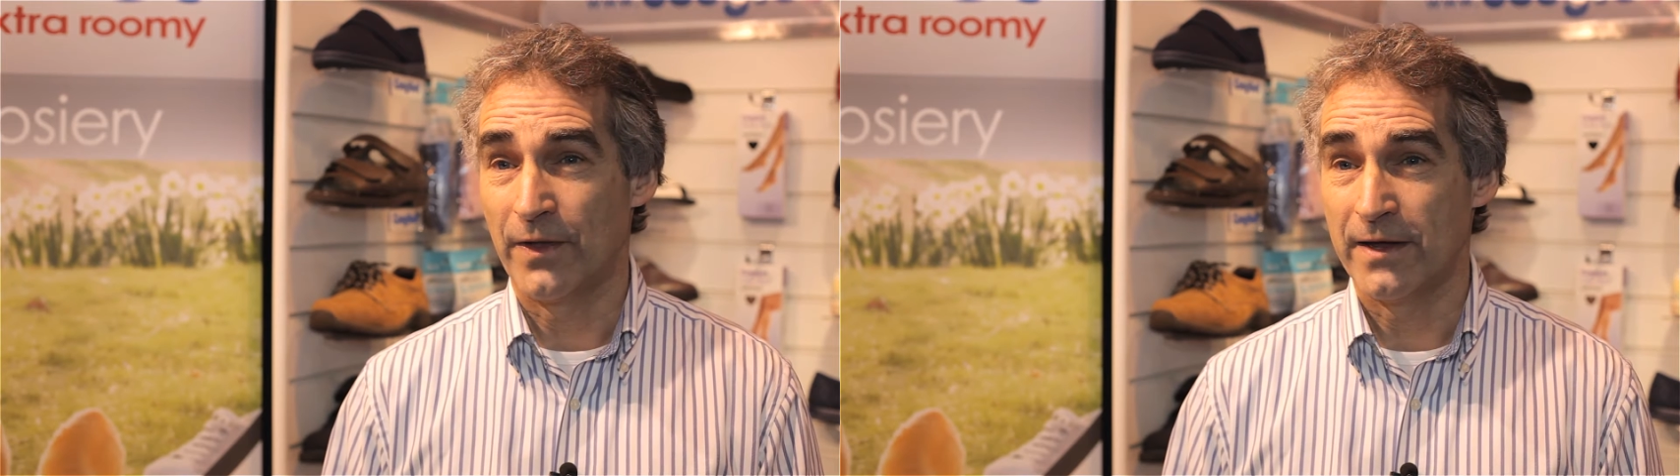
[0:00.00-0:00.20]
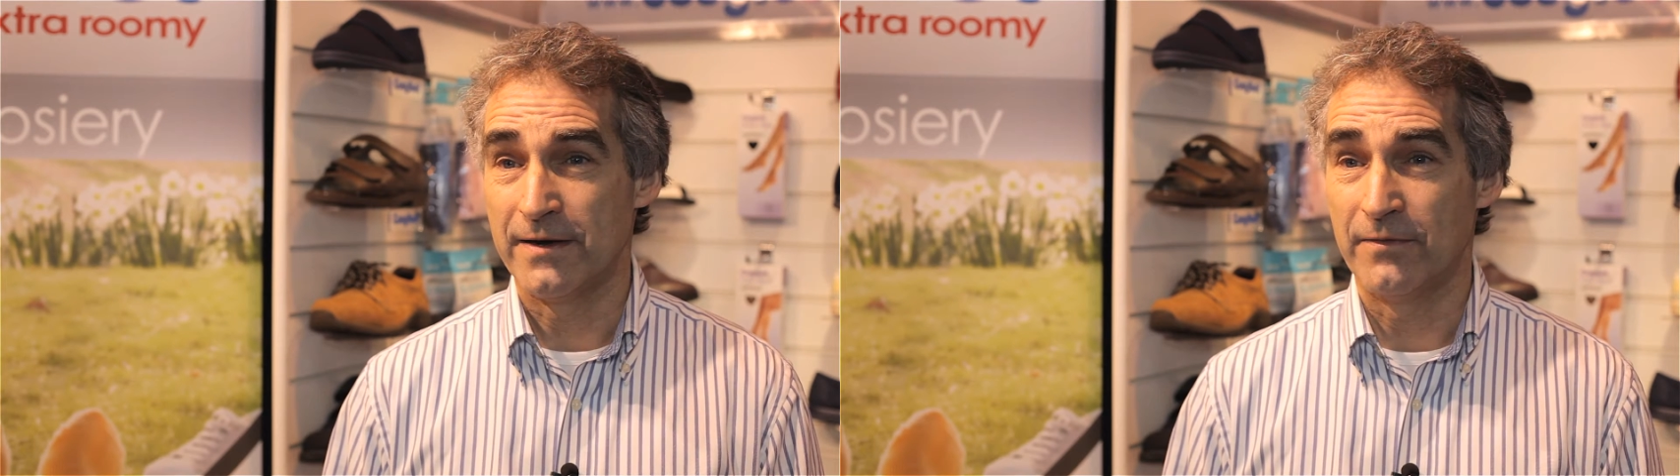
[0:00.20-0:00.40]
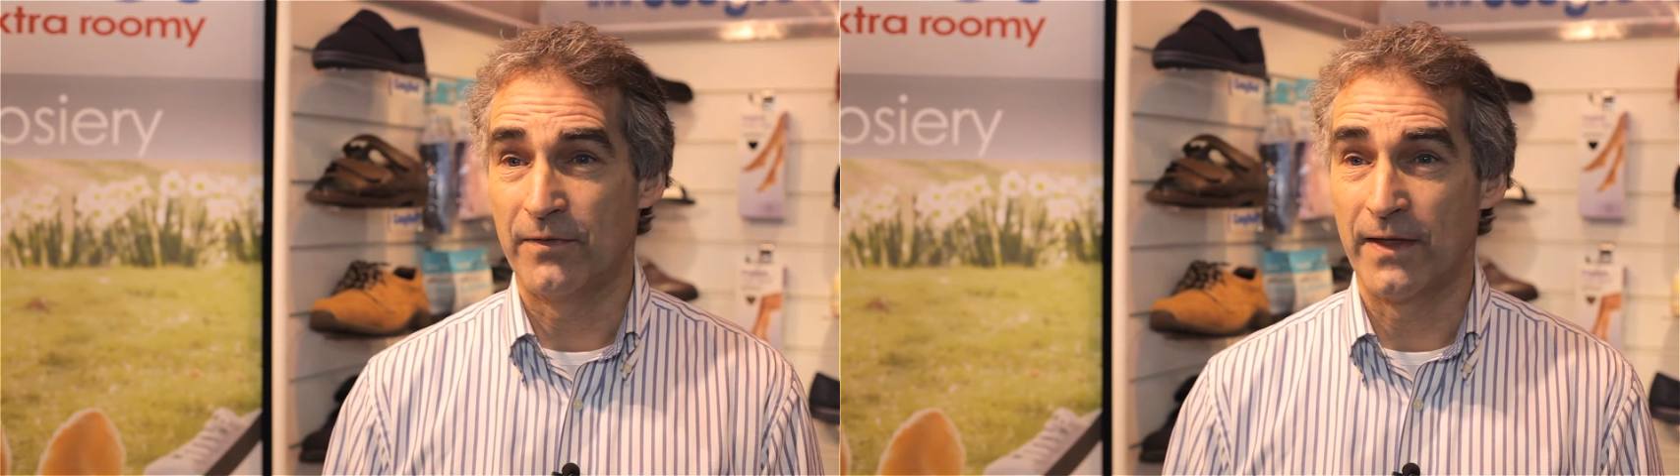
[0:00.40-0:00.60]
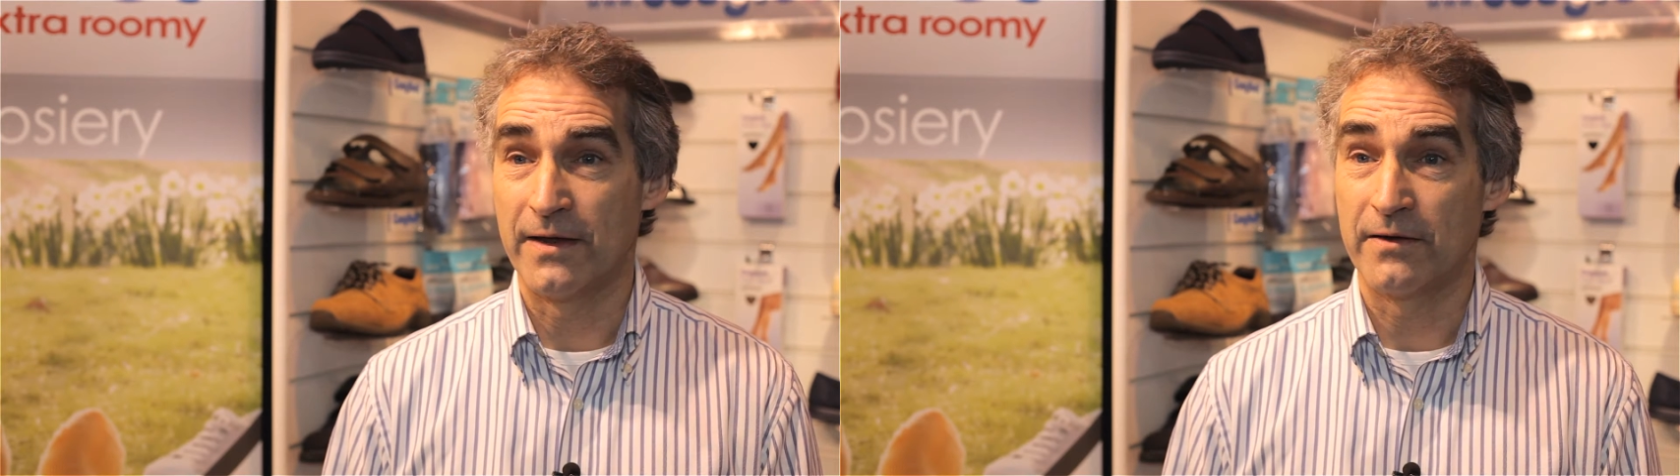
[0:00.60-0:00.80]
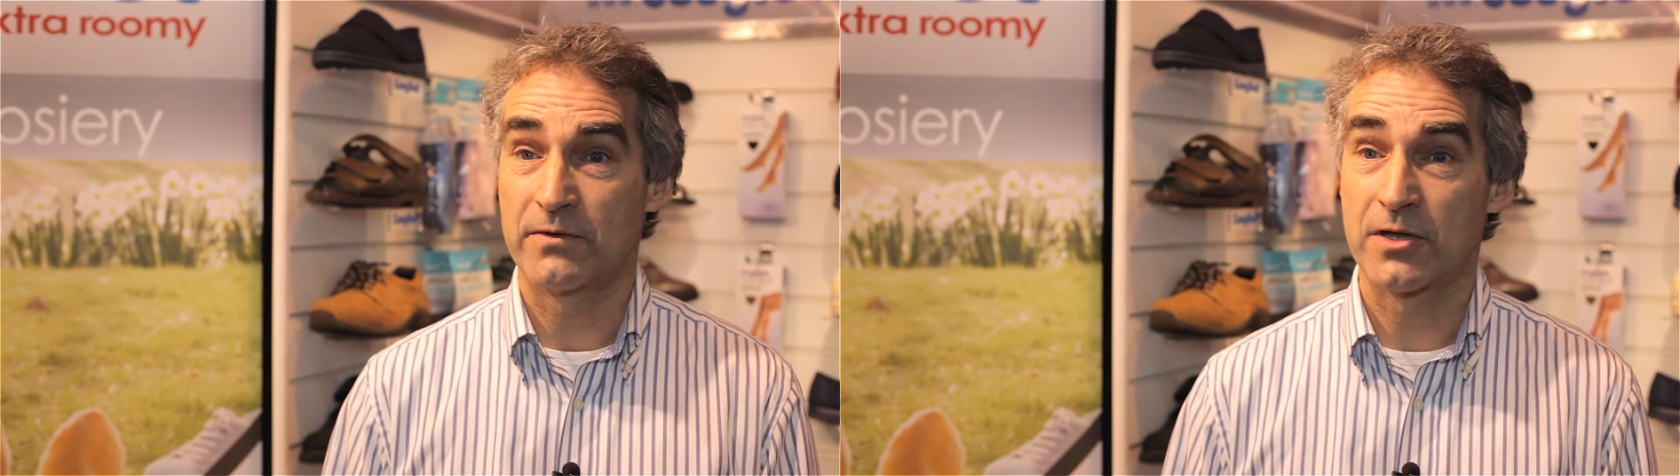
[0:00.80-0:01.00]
they